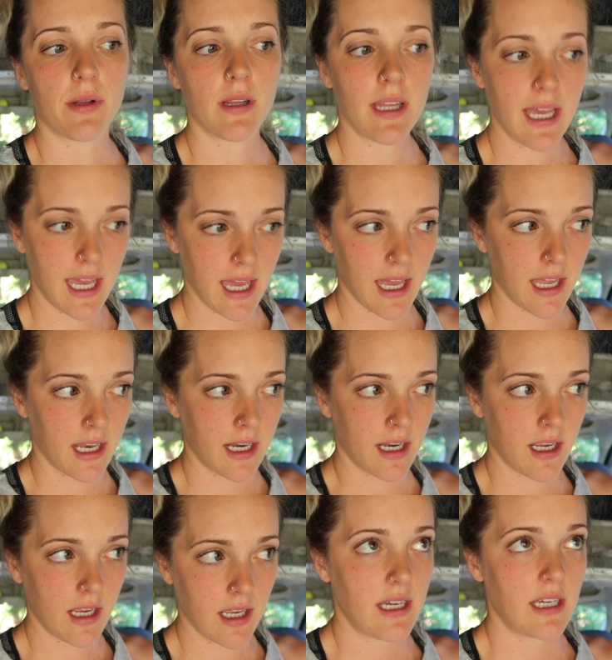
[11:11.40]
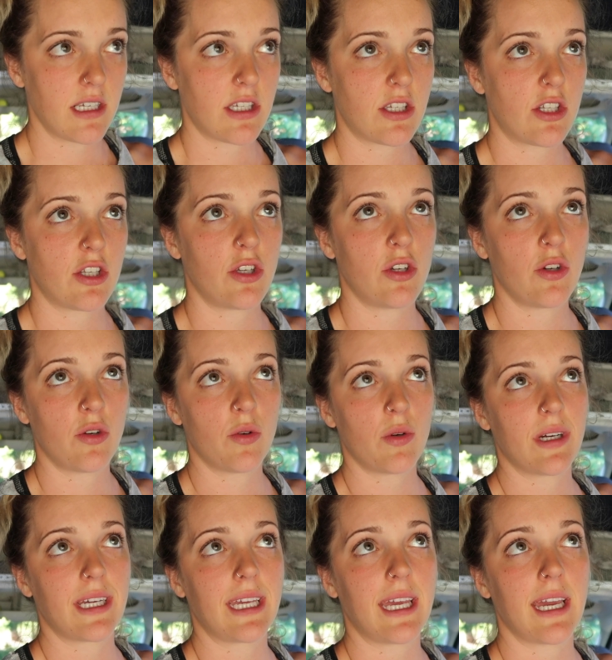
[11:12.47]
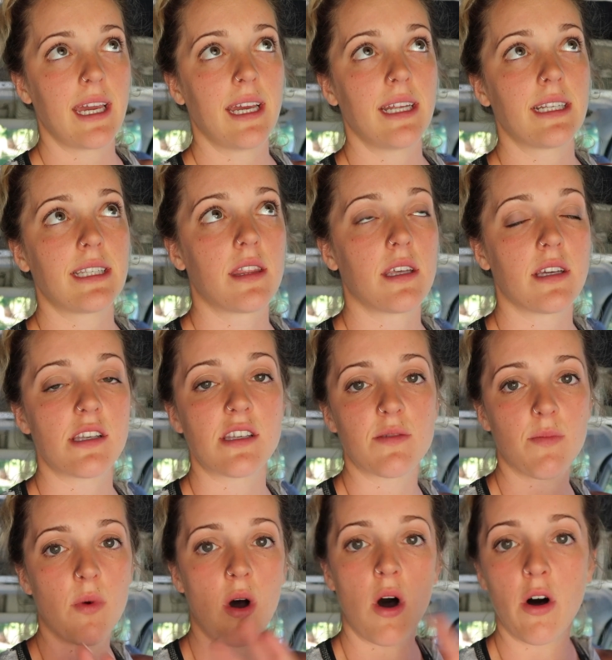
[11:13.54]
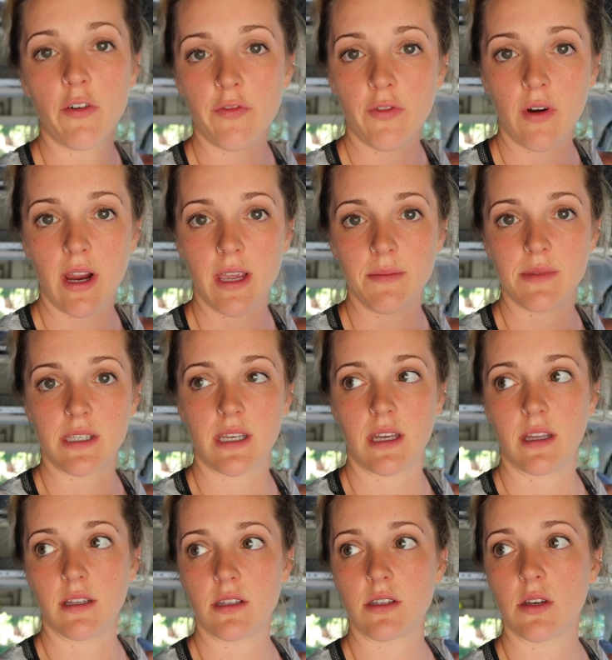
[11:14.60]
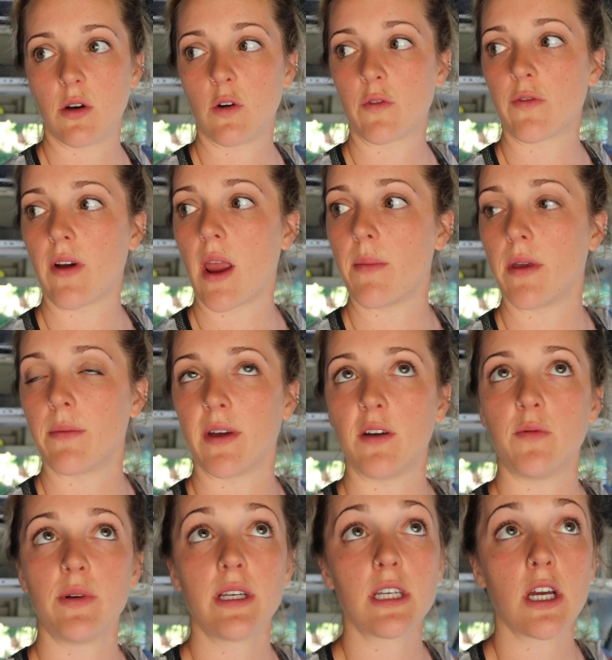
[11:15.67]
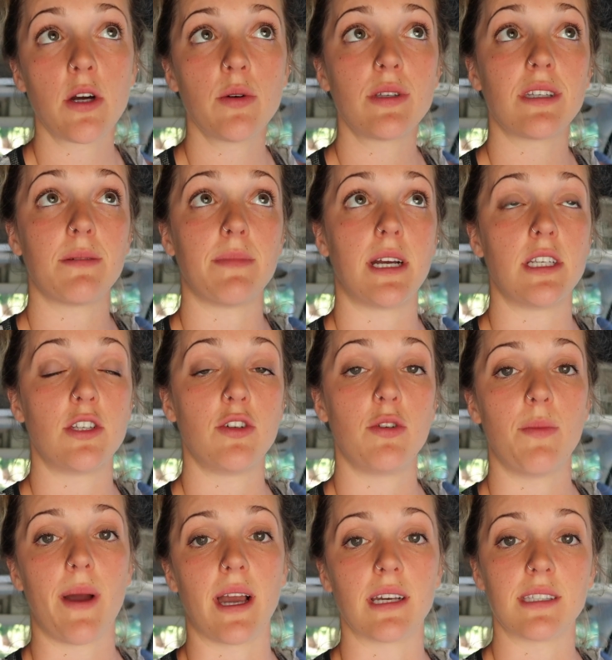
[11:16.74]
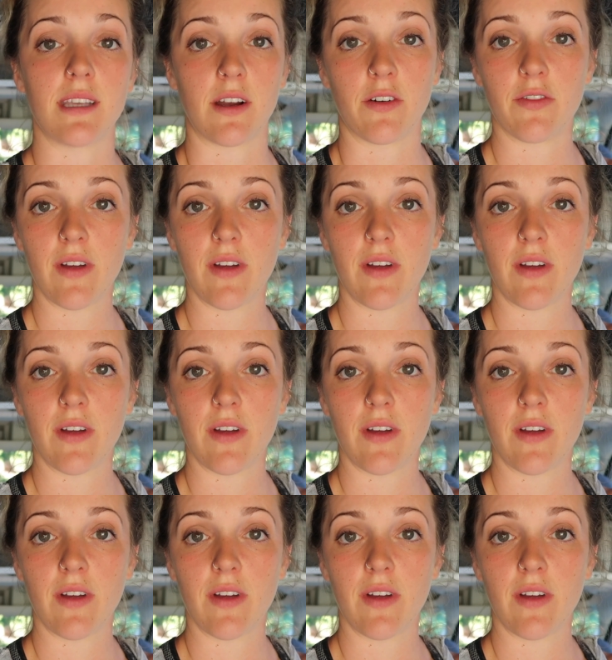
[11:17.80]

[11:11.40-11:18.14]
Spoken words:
plan is to get the small frames in, so framing my windows and my 2 max air